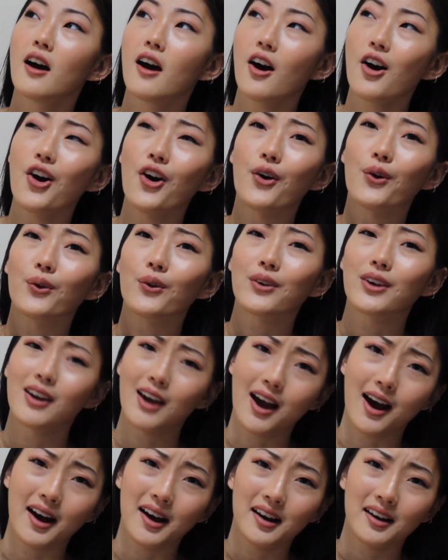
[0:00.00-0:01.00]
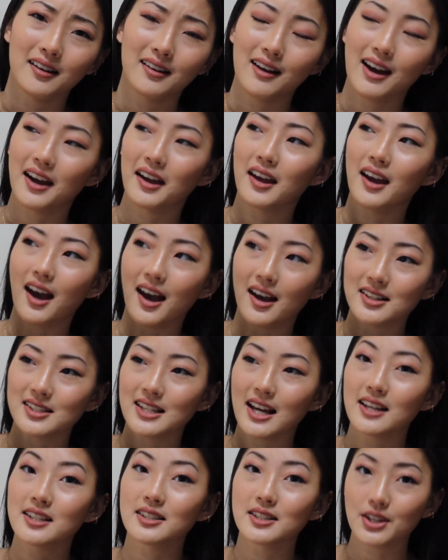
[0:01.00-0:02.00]
oh yeah, I guess
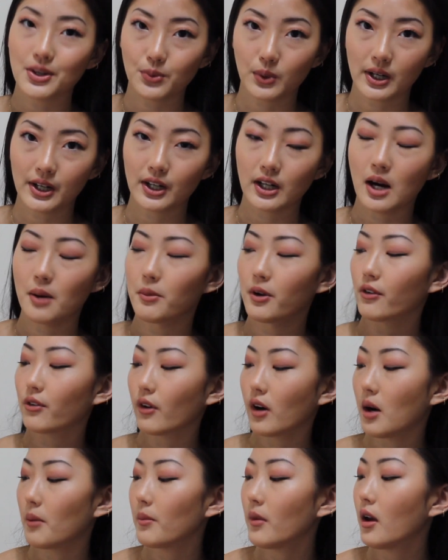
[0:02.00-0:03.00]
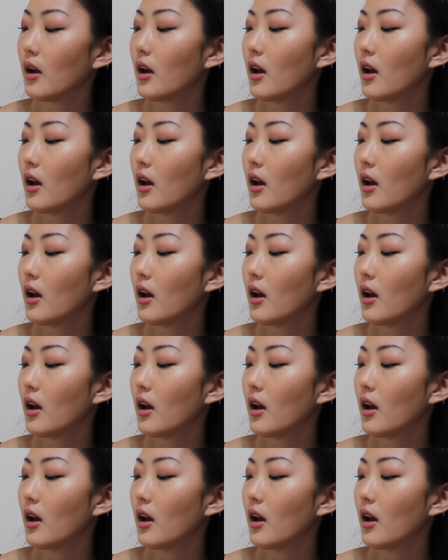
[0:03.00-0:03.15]
I see where you're coming from.